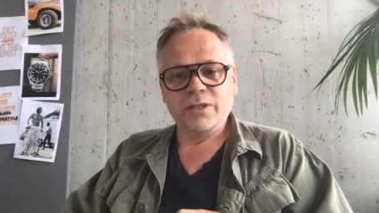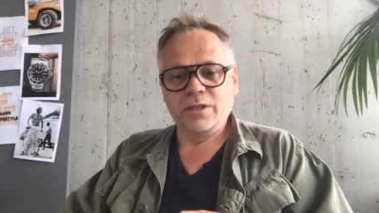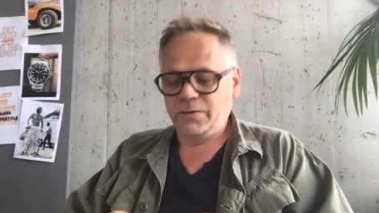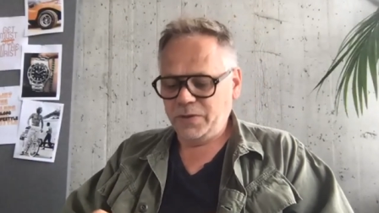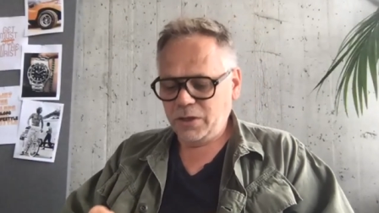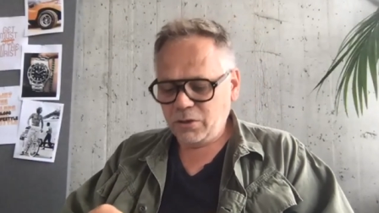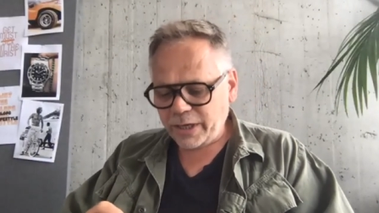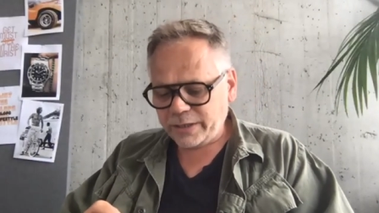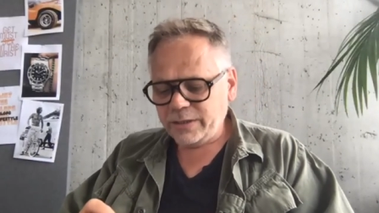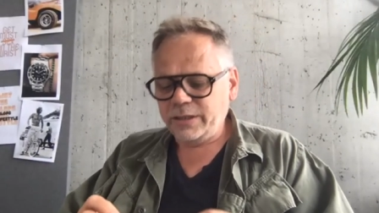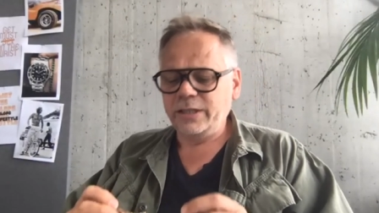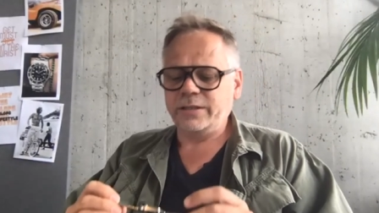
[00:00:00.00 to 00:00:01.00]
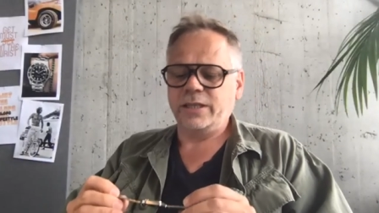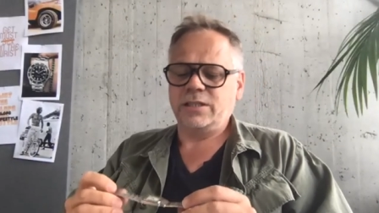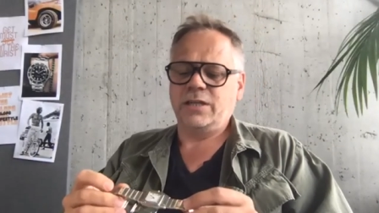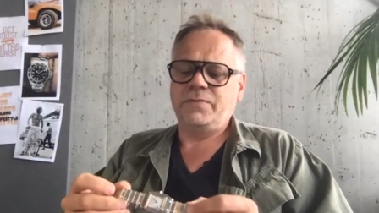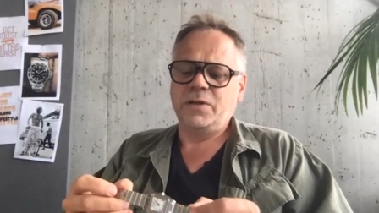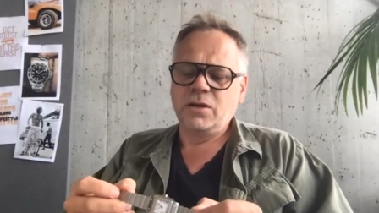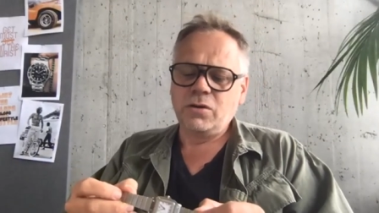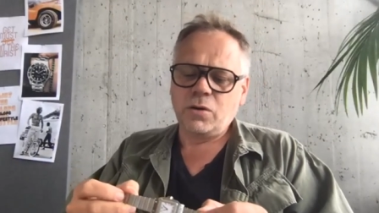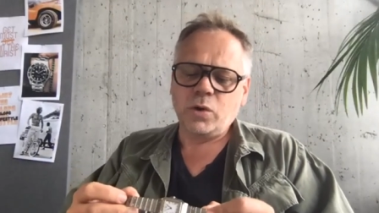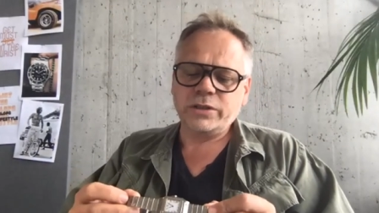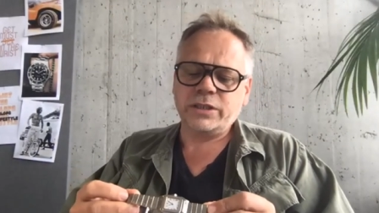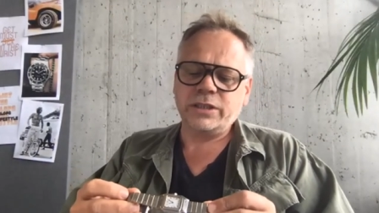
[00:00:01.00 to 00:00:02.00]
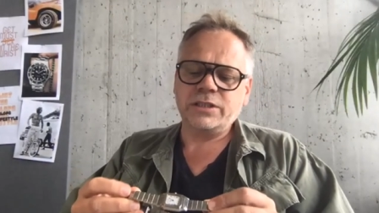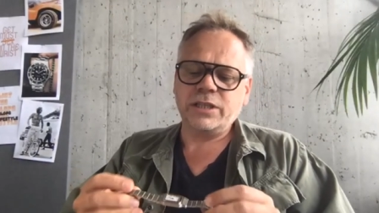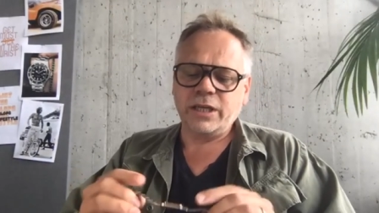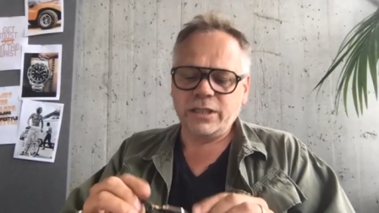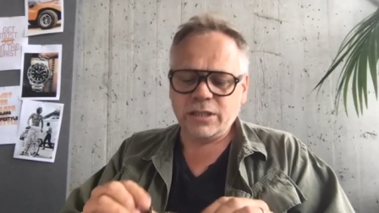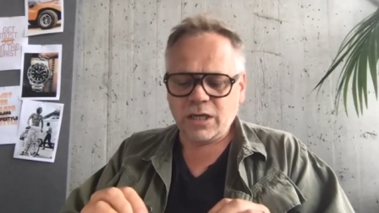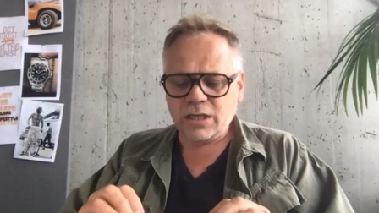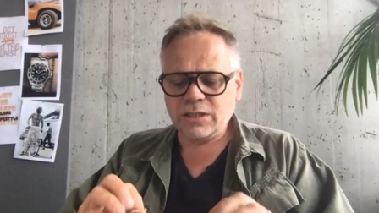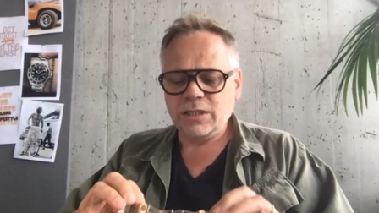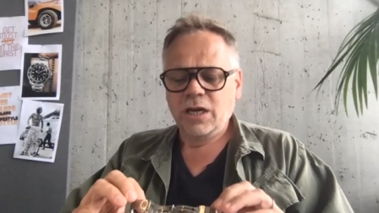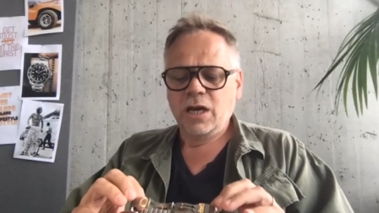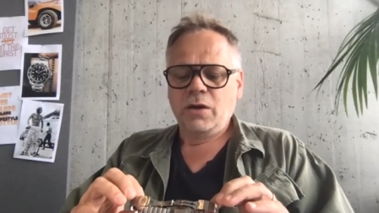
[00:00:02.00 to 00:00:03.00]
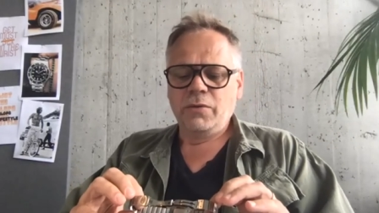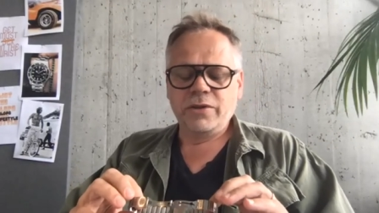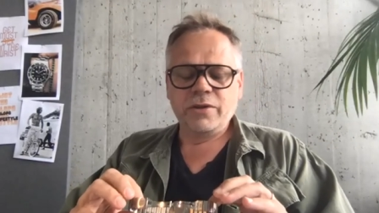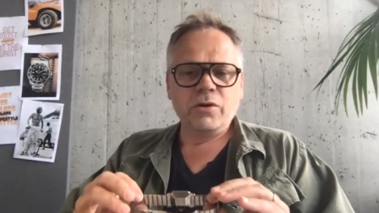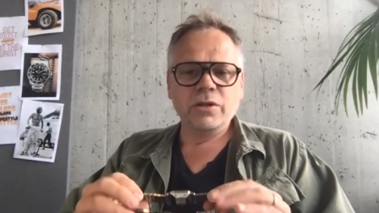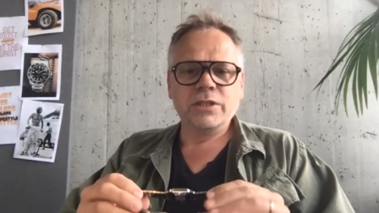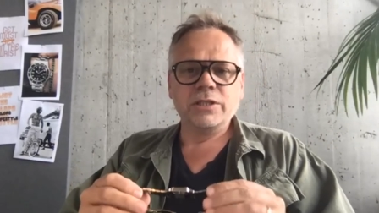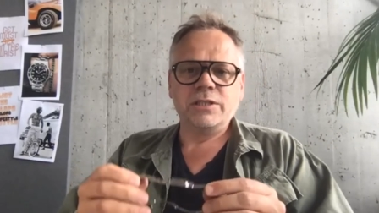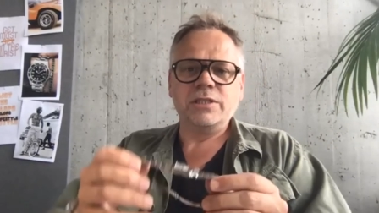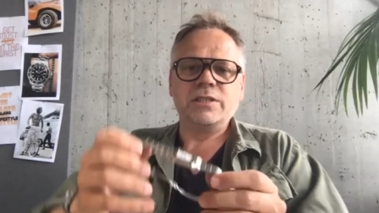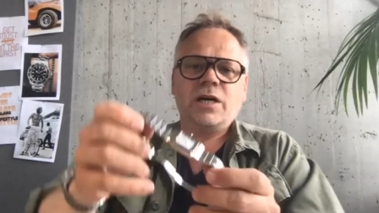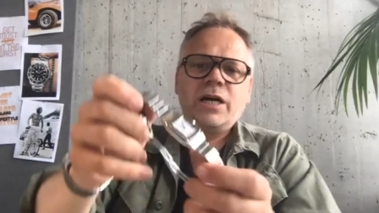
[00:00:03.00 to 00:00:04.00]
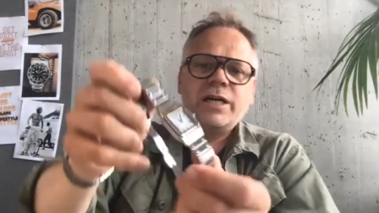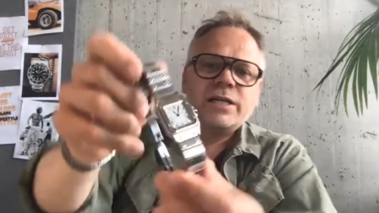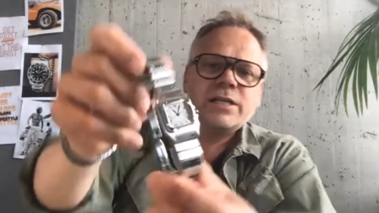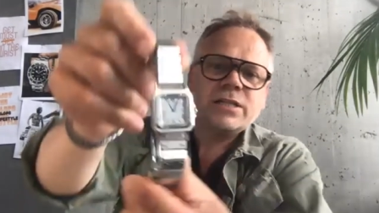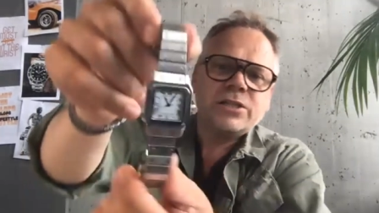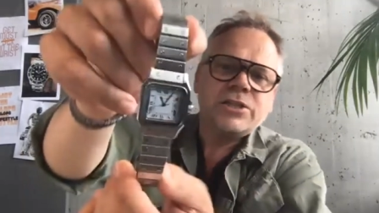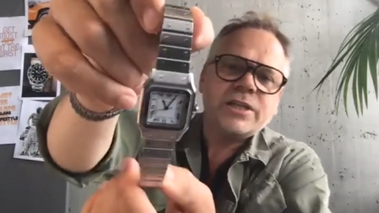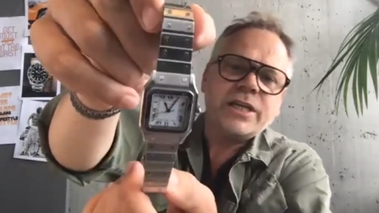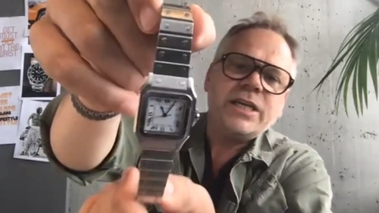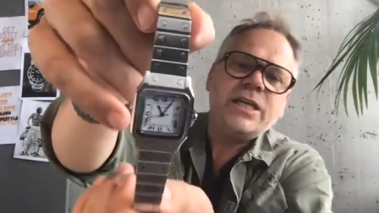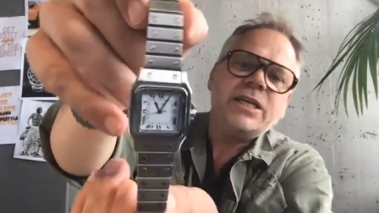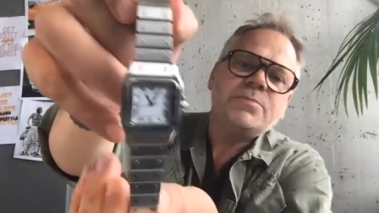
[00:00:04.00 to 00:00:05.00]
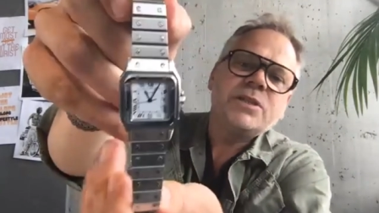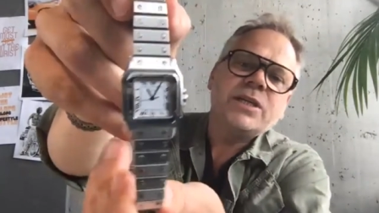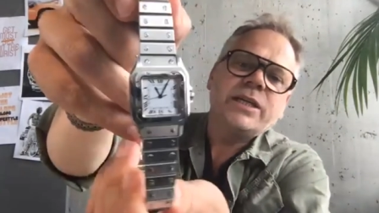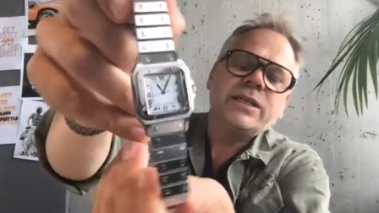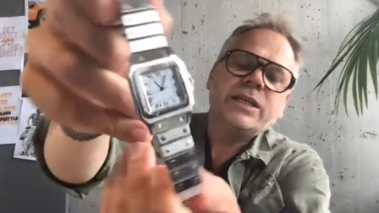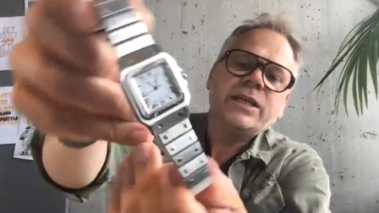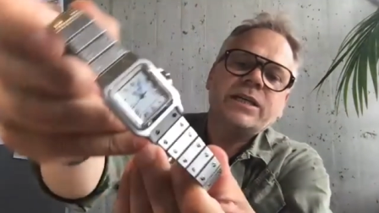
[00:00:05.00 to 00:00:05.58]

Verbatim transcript: You know, if you look at the details, if you look what Cartier does with all these designs and shapes and, and,